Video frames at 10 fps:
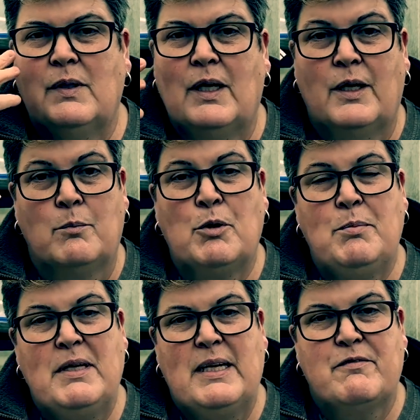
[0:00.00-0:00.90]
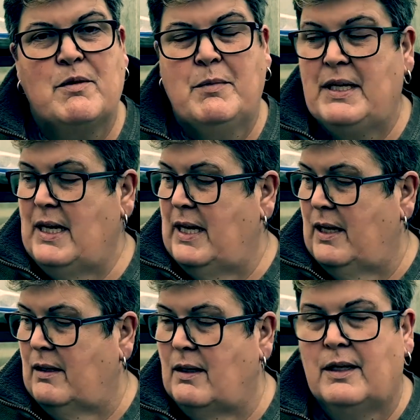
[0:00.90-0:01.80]
I'll probably leave them in
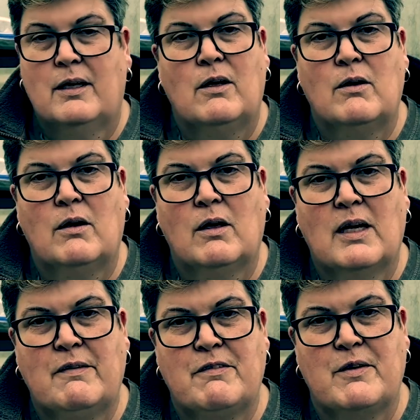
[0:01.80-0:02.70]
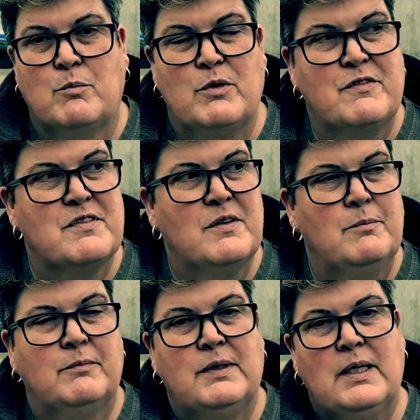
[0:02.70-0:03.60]
here, and I'll cover them with
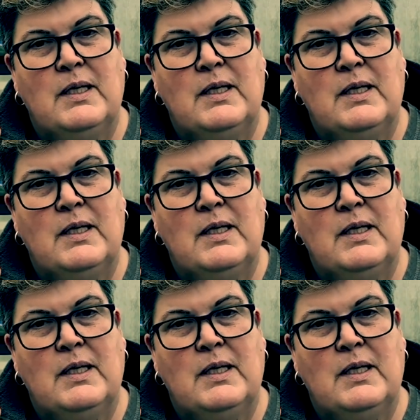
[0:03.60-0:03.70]
some